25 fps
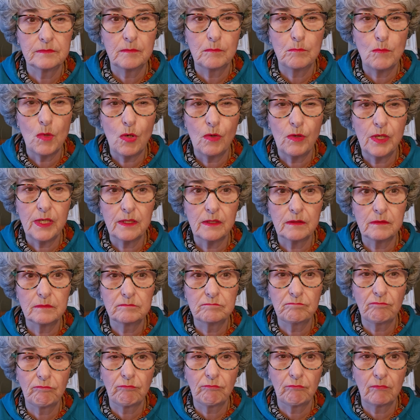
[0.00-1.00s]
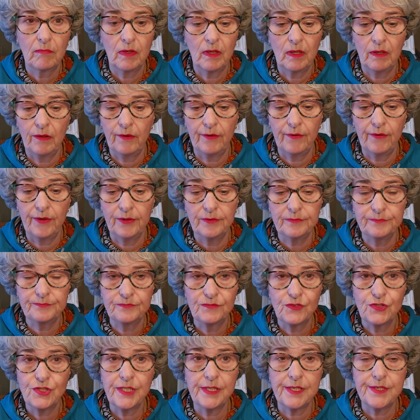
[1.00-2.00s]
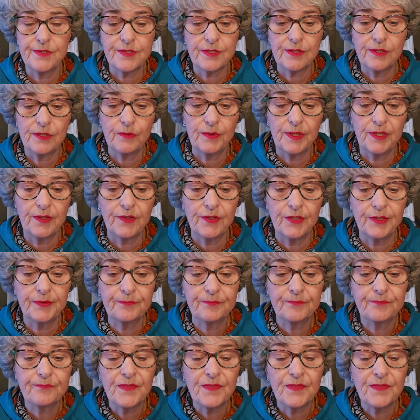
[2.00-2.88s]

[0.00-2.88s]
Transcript: Mowat? I don't know. She doesn't know either.